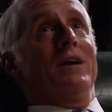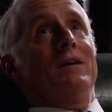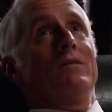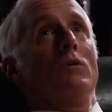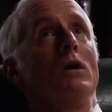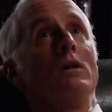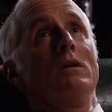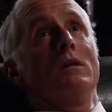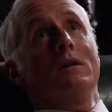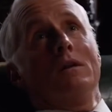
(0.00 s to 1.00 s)
the
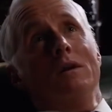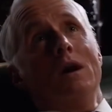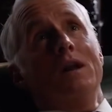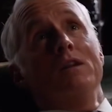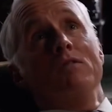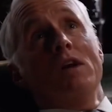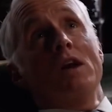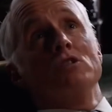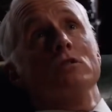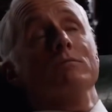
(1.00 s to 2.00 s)
idea was the following
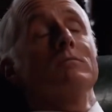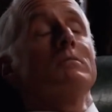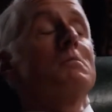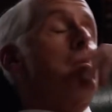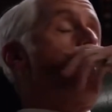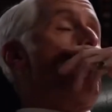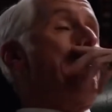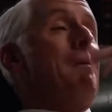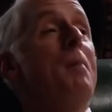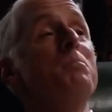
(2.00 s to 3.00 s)
one.
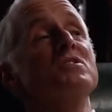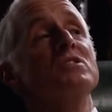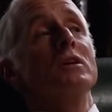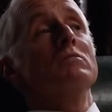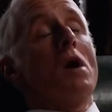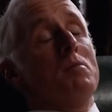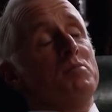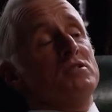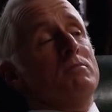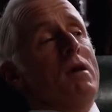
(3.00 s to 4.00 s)
Let's say you are
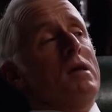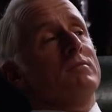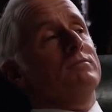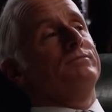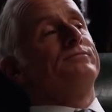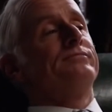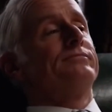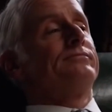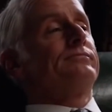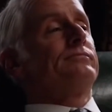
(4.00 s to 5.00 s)
sexually frustrated